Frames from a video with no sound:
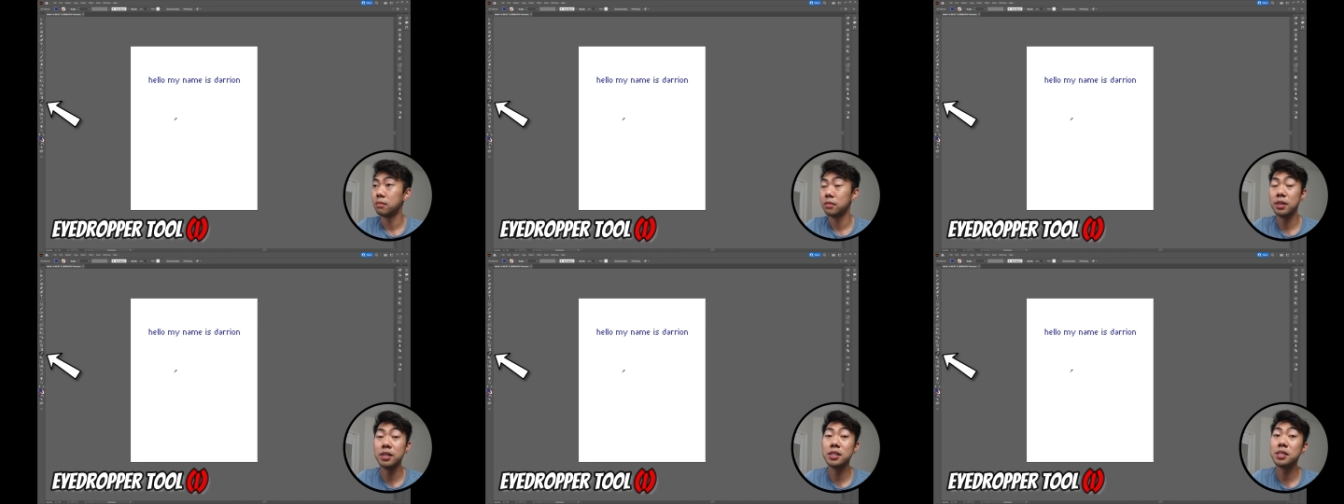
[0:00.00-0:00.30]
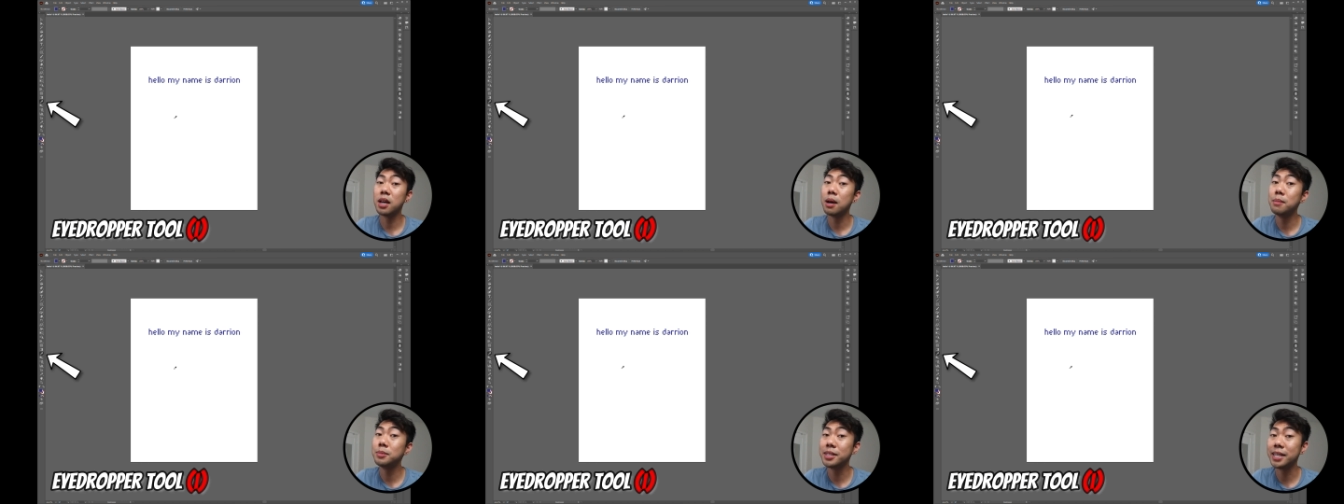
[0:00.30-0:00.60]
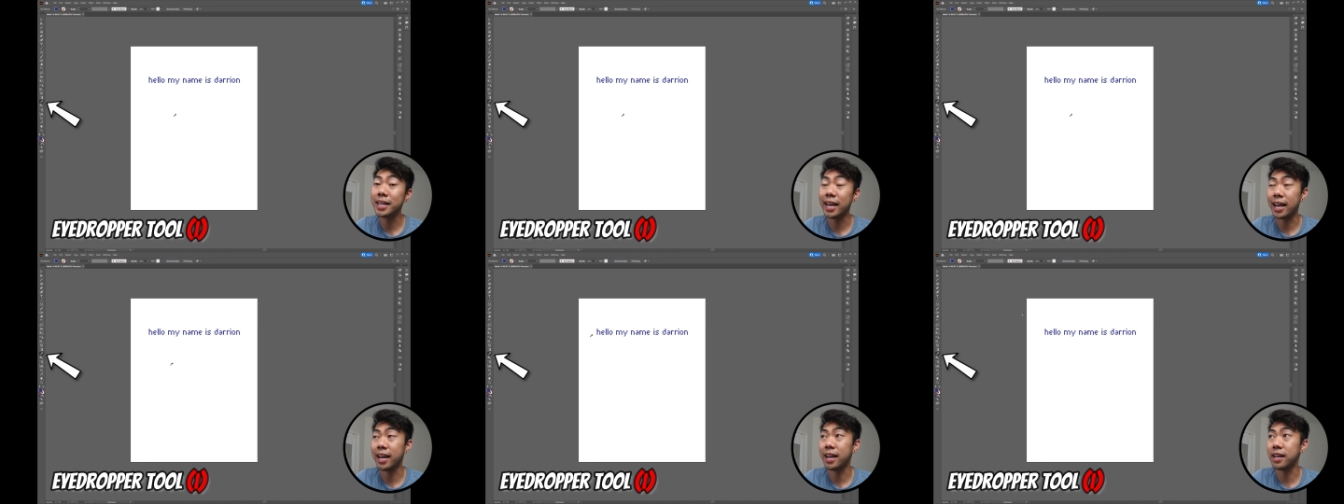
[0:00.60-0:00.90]
This comes
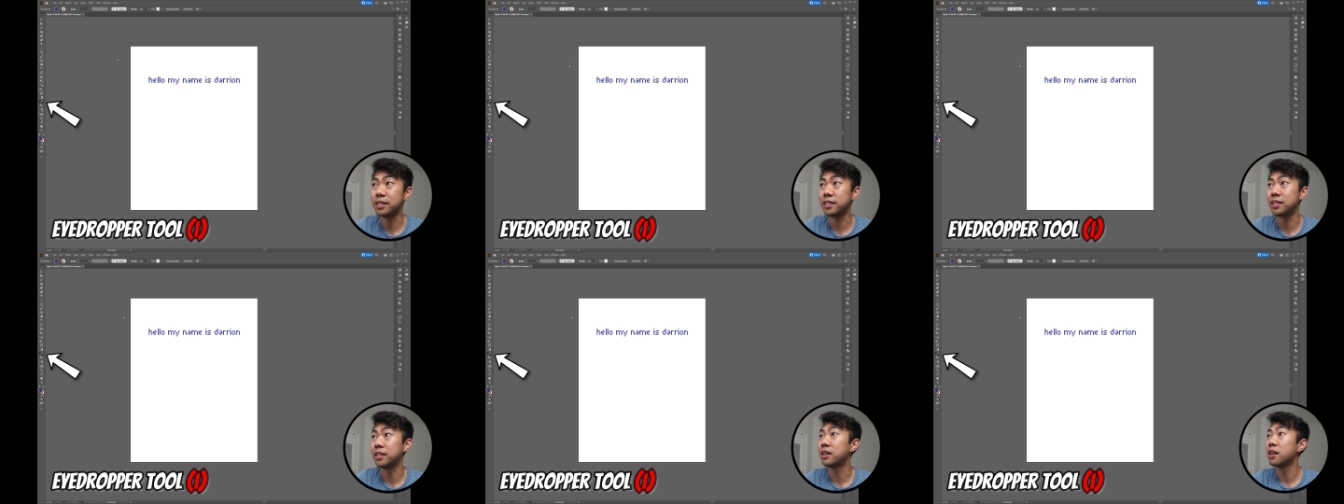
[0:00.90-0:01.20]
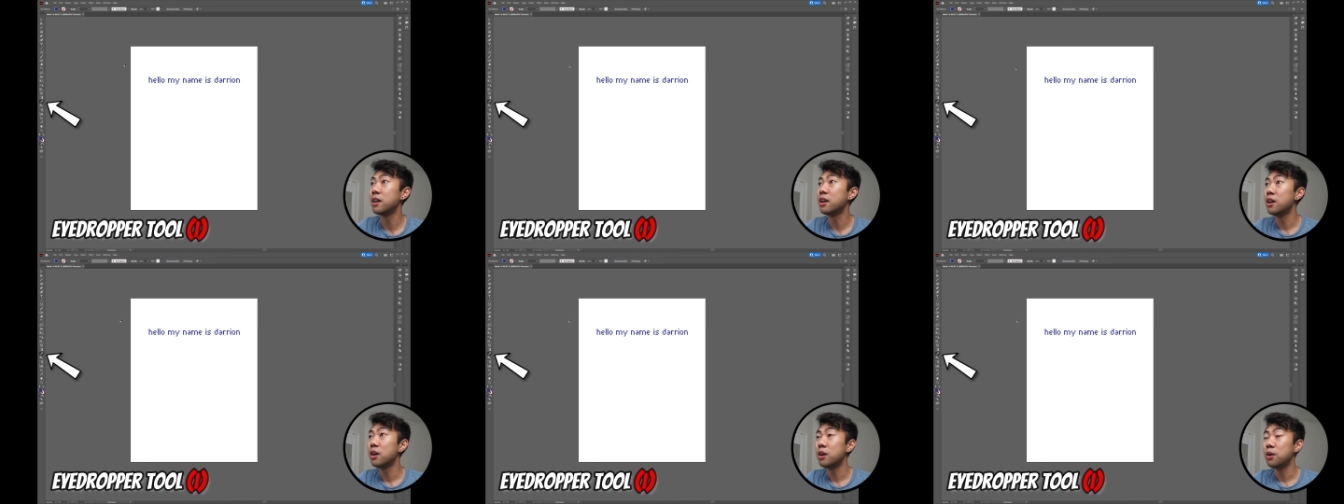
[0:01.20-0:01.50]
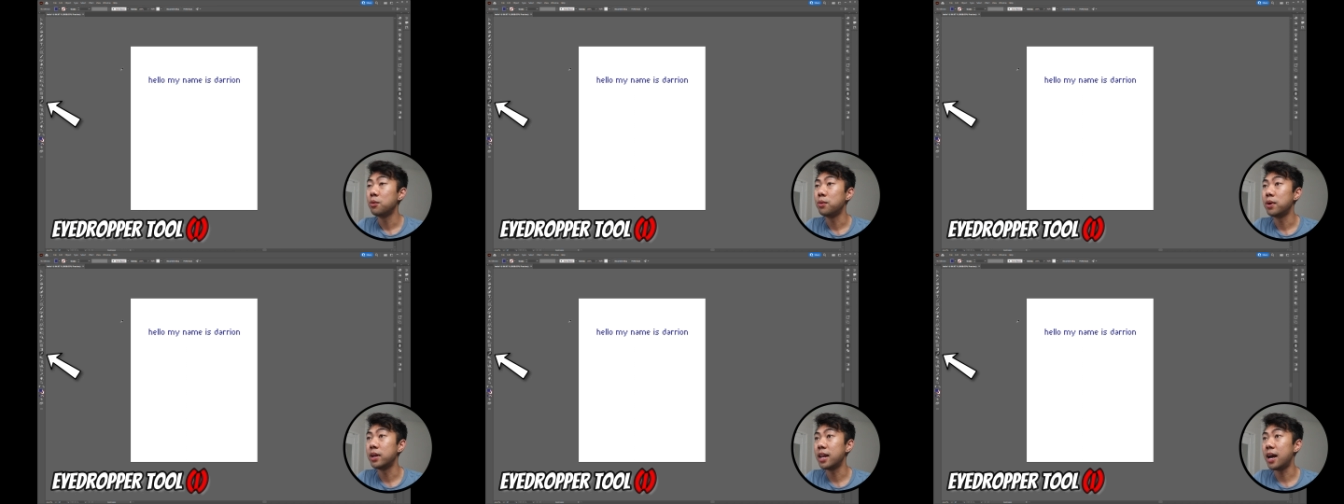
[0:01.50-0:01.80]
in handy
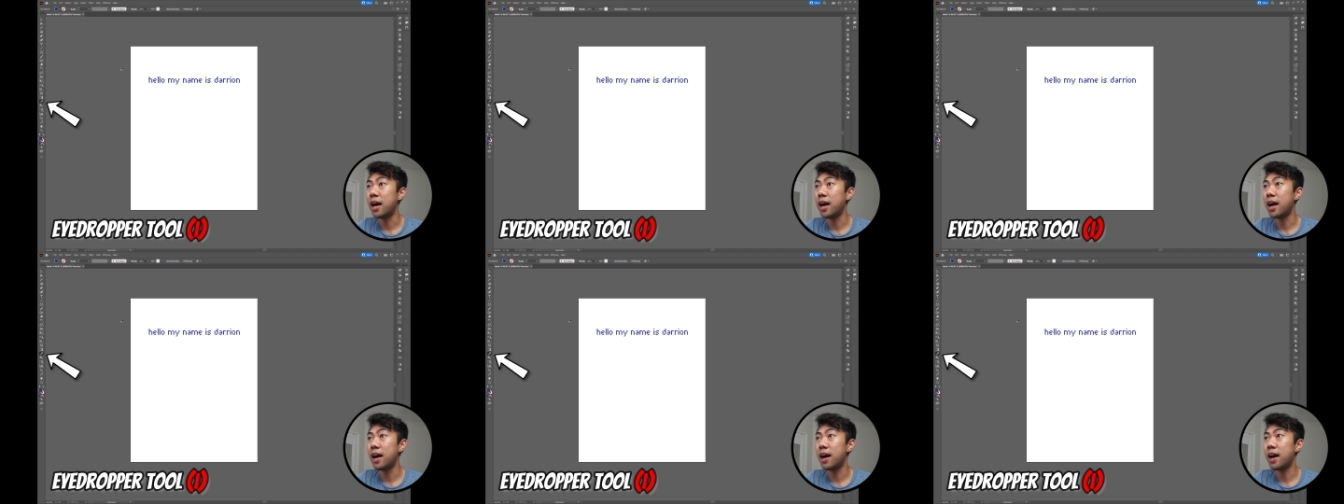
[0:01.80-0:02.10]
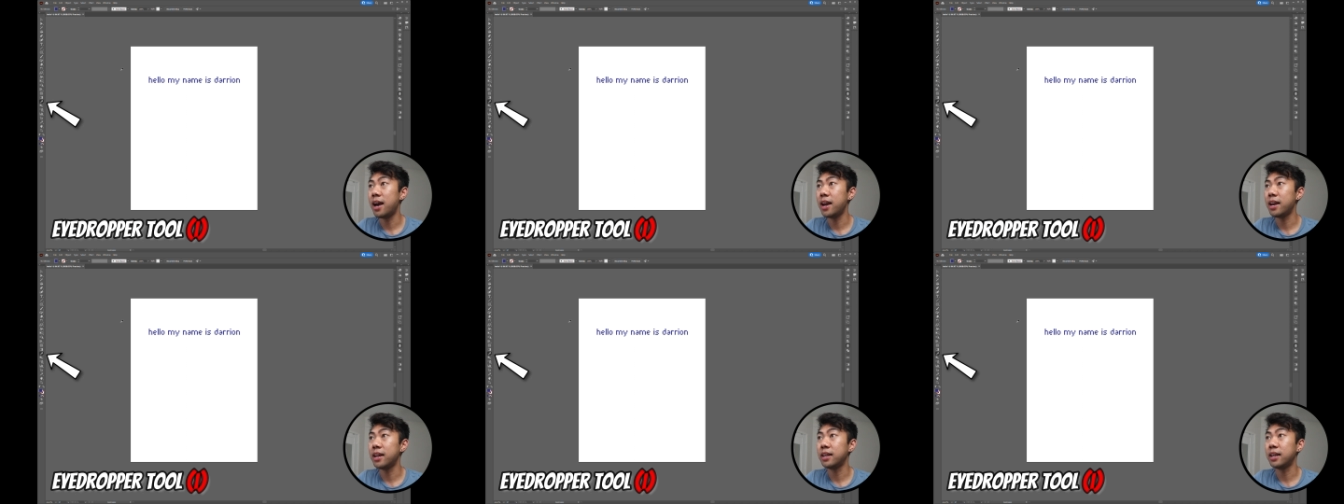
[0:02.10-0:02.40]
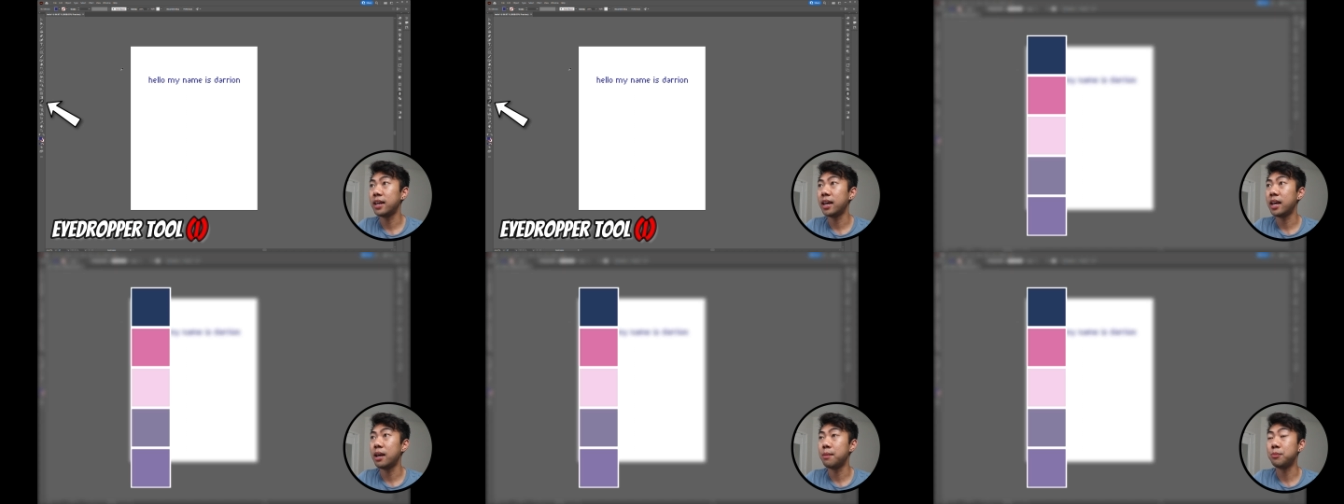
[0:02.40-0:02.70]
when
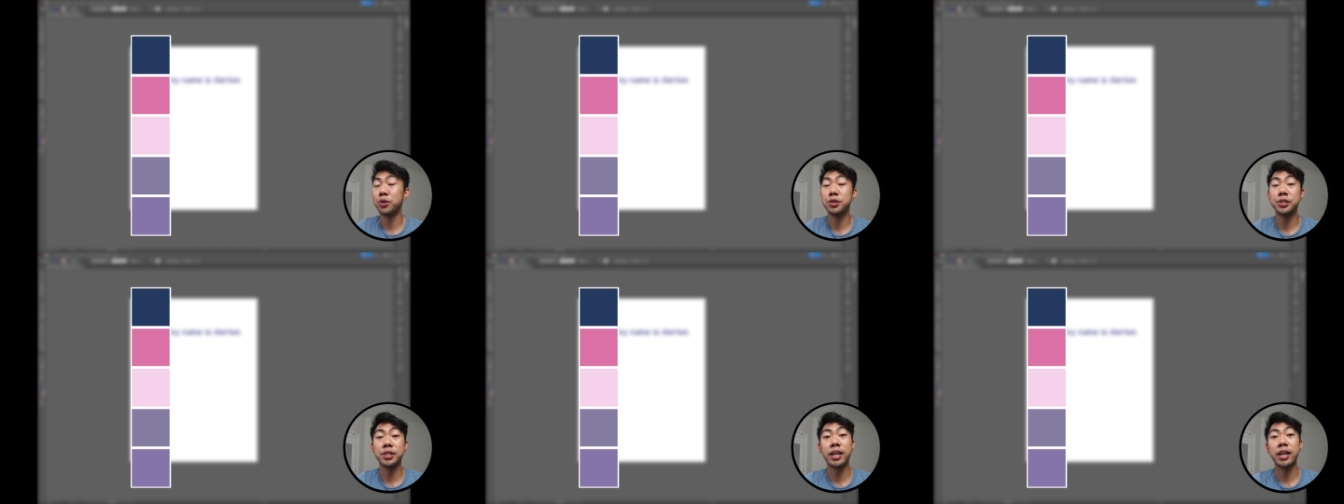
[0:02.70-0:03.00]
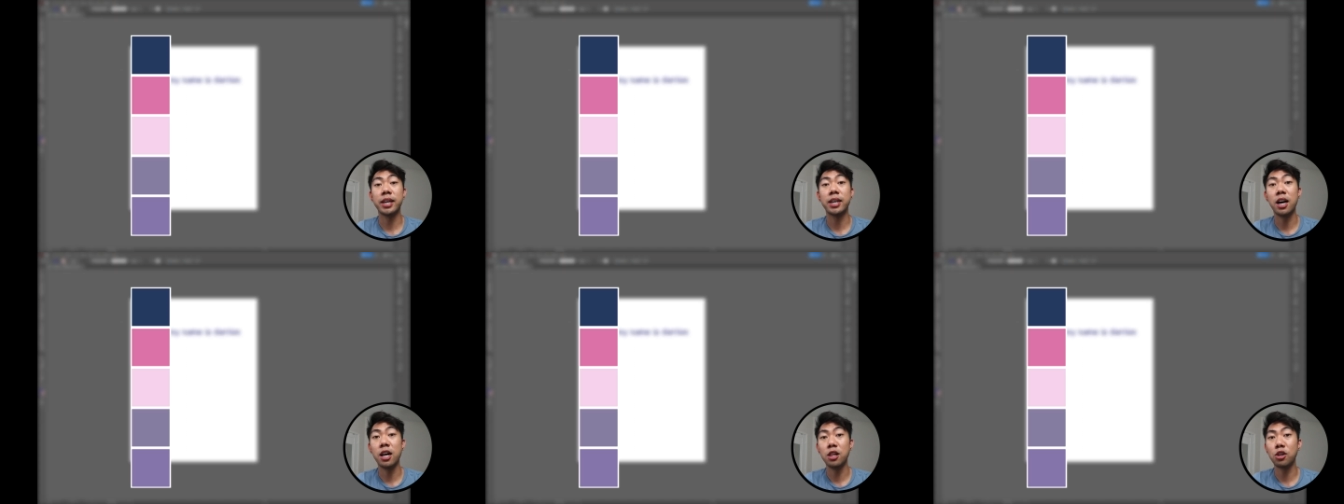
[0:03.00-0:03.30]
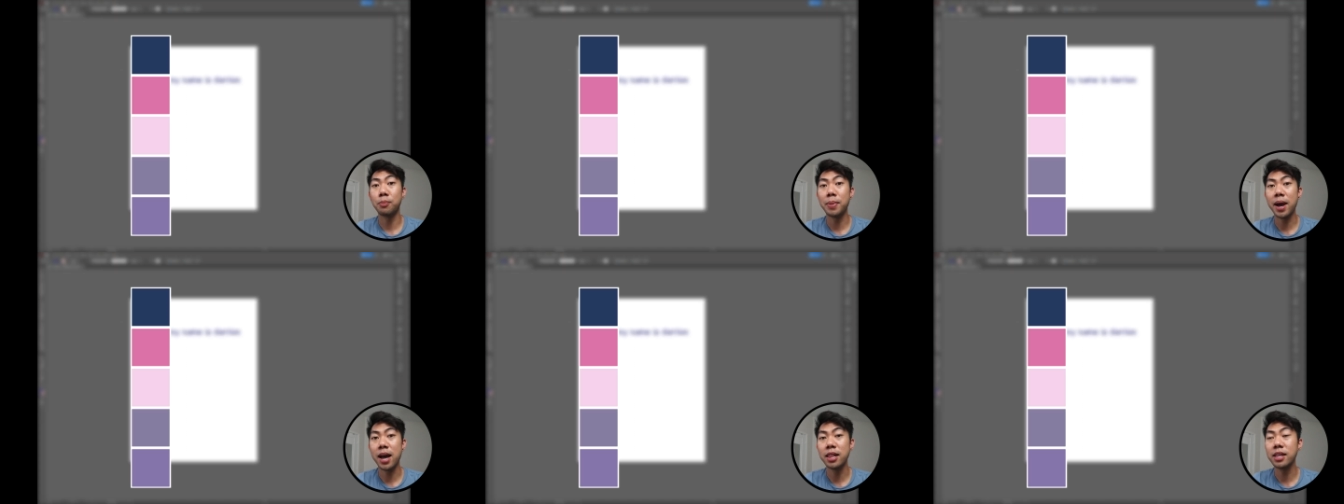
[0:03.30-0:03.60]
I am using a
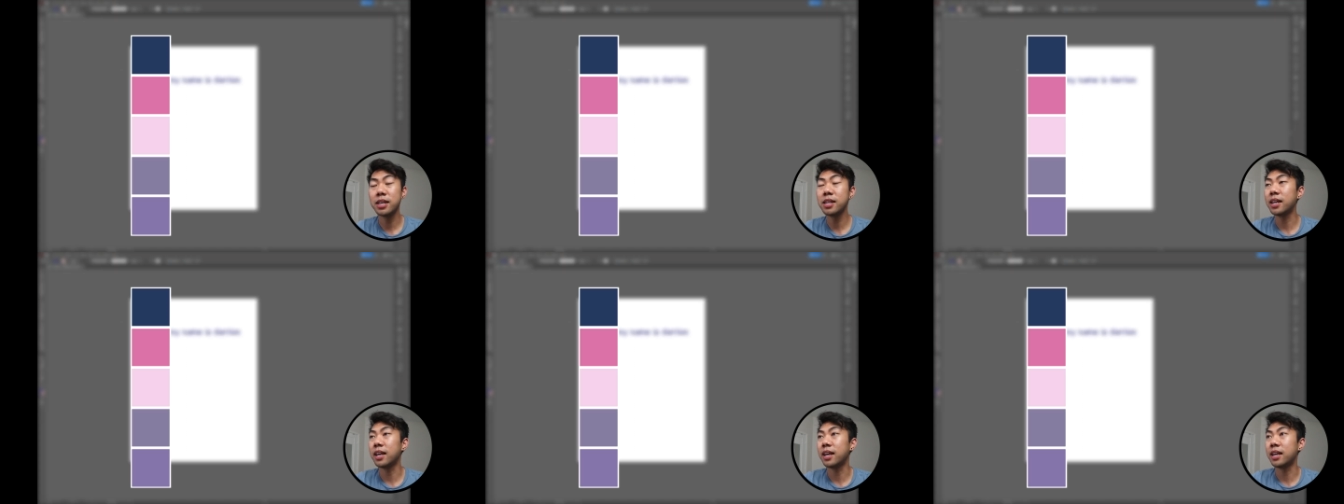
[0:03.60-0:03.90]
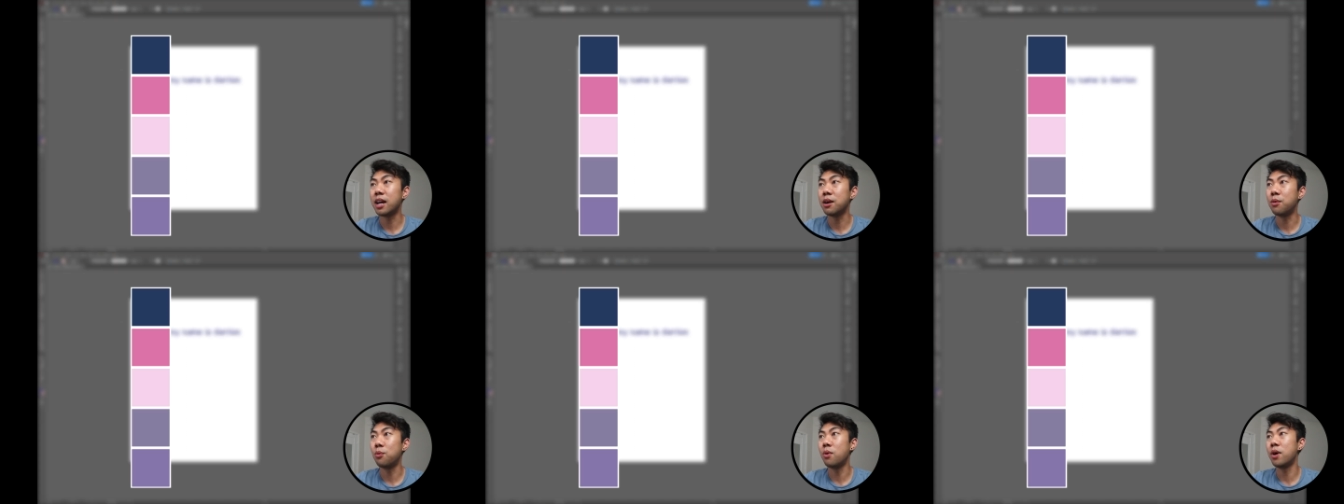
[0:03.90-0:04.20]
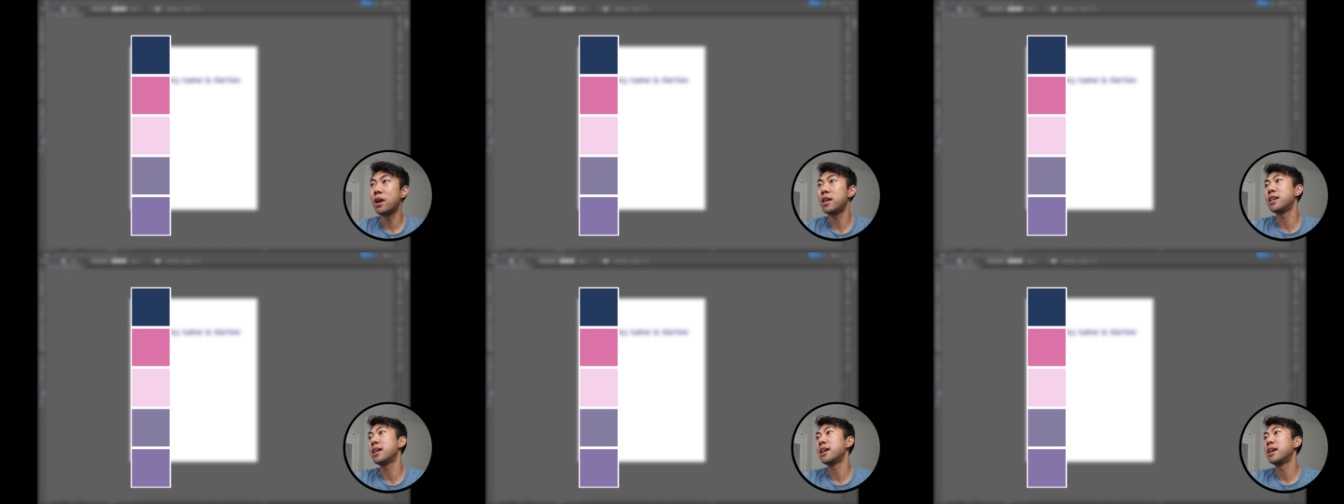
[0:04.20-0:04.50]
color palette and I
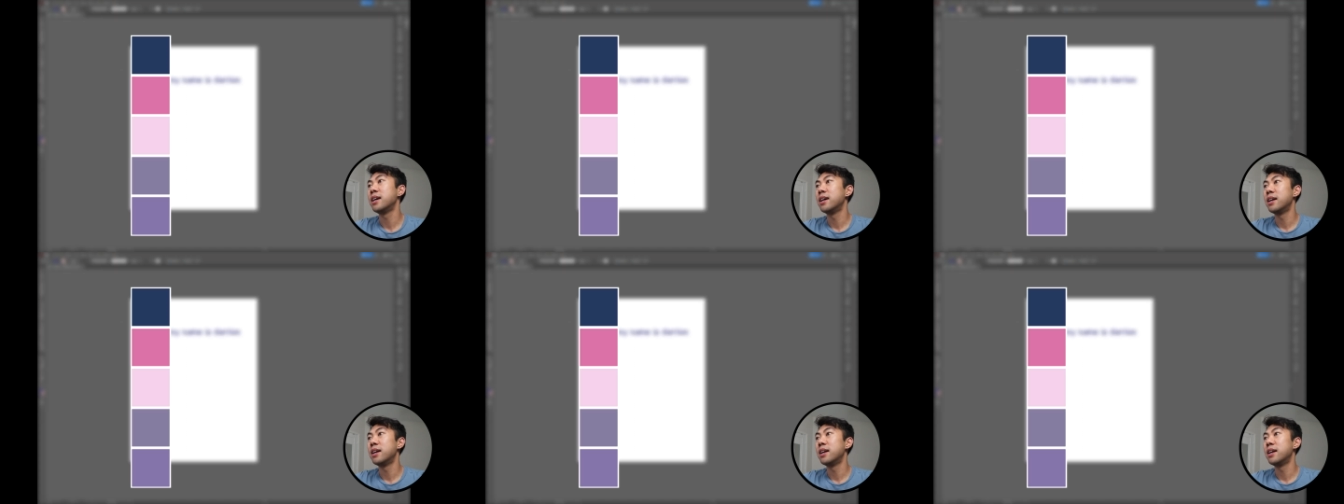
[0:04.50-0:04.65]
want